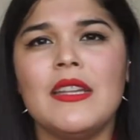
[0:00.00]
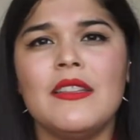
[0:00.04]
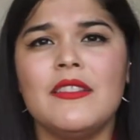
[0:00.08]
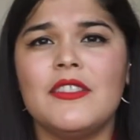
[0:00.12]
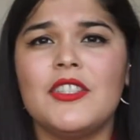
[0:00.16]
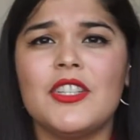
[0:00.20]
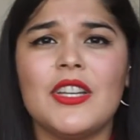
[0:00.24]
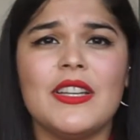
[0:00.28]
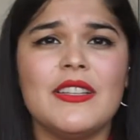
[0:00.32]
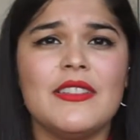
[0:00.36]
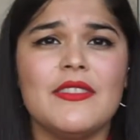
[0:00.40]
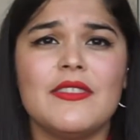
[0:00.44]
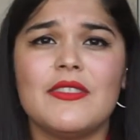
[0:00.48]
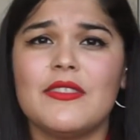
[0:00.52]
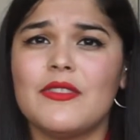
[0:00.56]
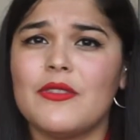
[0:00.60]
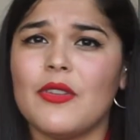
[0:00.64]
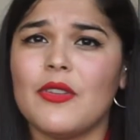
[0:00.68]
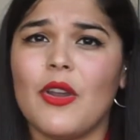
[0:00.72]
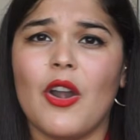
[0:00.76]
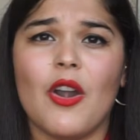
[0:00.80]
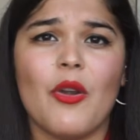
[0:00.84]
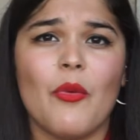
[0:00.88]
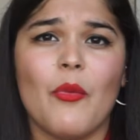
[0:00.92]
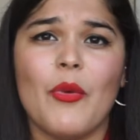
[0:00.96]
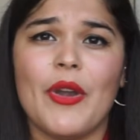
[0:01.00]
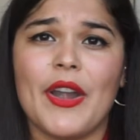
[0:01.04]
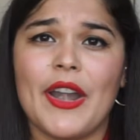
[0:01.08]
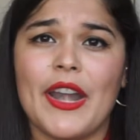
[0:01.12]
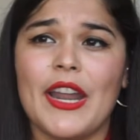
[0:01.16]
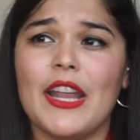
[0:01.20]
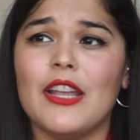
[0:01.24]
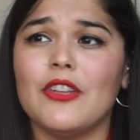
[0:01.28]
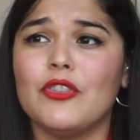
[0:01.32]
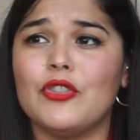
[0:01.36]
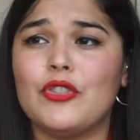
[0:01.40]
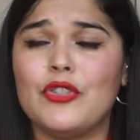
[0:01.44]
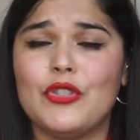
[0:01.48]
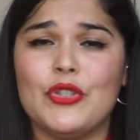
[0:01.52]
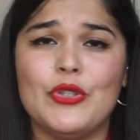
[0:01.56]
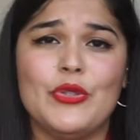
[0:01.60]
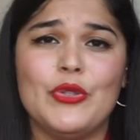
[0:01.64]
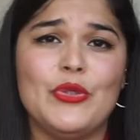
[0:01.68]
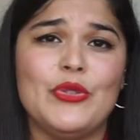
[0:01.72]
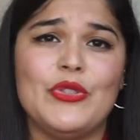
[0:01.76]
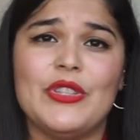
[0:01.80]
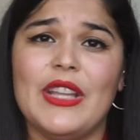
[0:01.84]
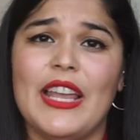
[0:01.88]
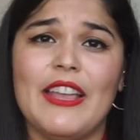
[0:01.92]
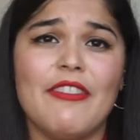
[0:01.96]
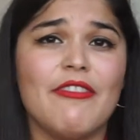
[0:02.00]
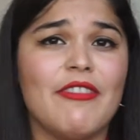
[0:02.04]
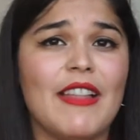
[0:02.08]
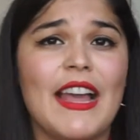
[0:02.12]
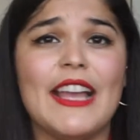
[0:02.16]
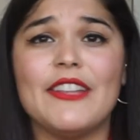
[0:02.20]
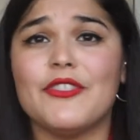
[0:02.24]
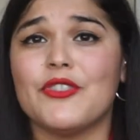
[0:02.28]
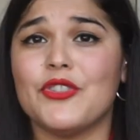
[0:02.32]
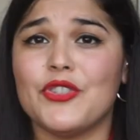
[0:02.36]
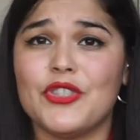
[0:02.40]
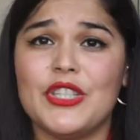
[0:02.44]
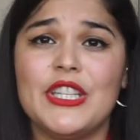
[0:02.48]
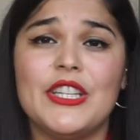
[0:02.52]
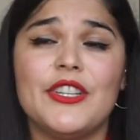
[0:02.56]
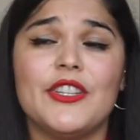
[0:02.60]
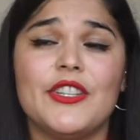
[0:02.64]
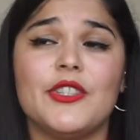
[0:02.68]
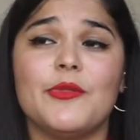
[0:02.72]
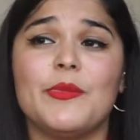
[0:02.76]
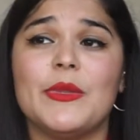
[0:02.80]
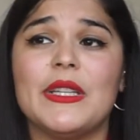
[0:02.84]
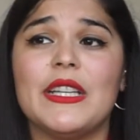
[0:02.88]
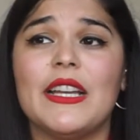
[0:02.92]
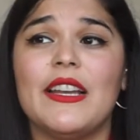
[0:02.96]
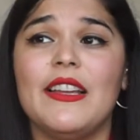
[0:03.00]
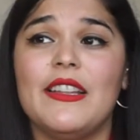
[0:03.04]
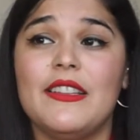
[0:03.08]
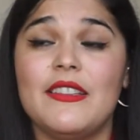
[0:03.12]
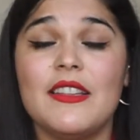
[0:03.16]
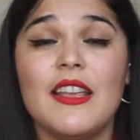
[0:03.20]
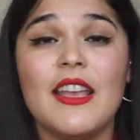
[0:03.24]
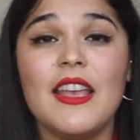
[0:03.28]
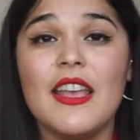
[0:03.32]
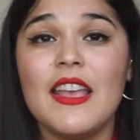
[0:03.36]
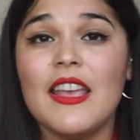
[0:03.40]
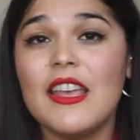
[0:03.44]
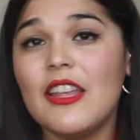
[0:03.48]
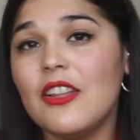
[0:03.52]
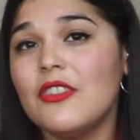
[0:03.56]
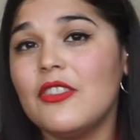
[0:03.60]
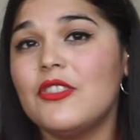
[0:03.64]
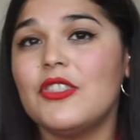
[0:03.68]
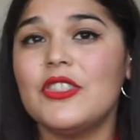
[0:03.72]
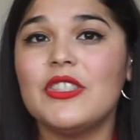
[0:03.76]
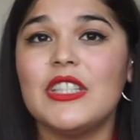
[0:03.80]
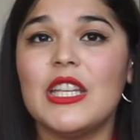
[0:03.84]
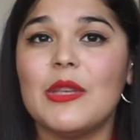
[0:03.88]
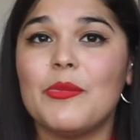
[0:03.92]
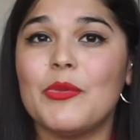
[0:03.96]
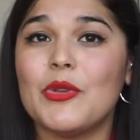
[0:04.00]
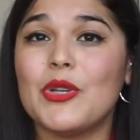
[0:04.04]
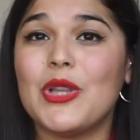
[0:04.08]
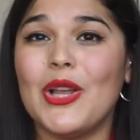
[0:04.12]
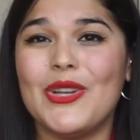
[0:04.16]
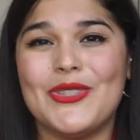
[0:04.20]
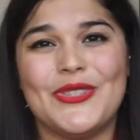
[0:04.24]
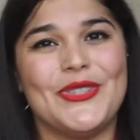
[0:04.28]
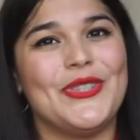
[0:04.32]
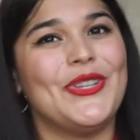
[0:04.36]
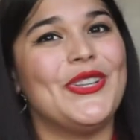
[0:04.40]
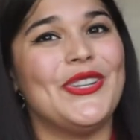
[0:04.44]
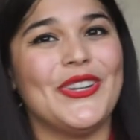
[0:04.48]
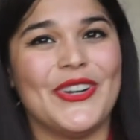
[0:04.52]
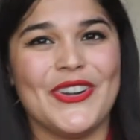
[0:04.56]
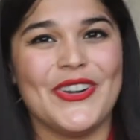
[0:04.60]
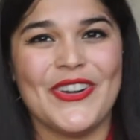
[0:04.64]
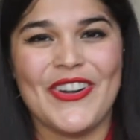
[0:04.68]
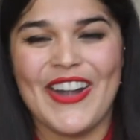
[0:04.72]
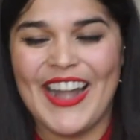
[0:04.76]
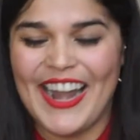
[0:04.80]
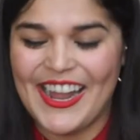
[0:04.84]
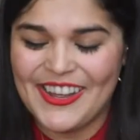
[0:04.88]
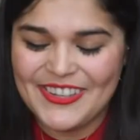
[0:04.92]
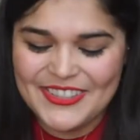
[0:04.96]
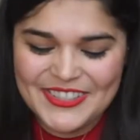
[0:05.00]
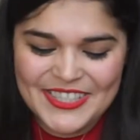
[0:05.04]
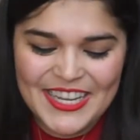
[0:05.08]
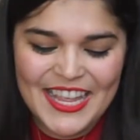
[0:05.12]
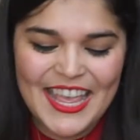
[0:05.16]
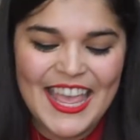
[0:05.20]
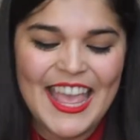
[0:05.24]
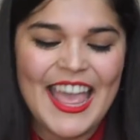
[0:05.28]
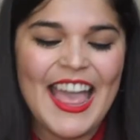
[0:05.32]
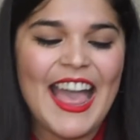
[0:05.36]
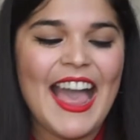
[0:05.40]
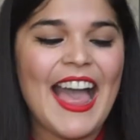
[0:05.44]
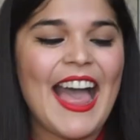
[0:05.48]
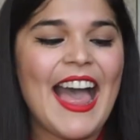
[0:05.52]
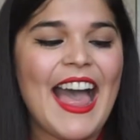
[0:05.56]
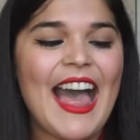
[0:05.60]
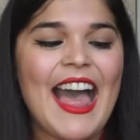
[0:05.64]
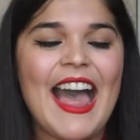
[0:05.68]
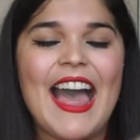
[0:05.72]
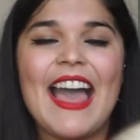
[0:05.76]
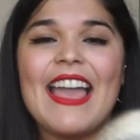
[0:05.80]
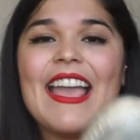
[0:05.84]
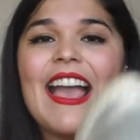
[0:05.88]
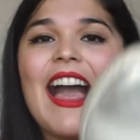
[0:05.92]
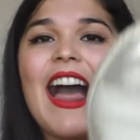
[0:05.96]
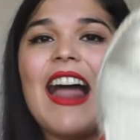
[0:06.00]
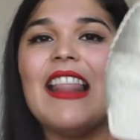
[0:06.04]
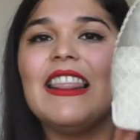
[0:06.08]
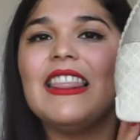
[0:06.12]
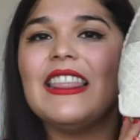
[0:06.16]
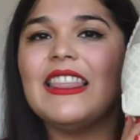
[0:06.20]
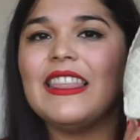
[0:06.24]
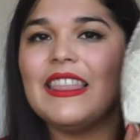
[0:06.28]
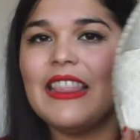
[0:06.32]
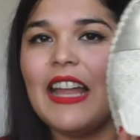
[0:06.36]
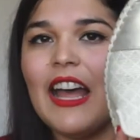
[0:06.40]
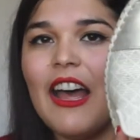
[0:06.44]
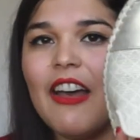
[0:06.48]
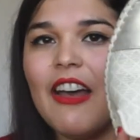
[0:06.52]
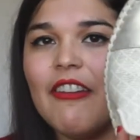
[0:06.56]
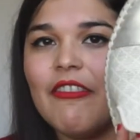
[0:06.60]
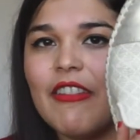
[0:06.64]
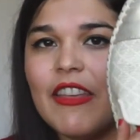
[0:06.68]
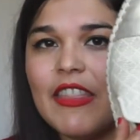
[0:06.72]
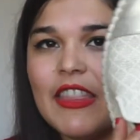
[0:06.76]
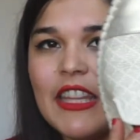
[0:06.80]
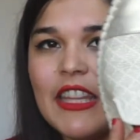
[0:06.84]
just start wearing shoes like flats or sneakers because it'll just keep you closer to the ground. I love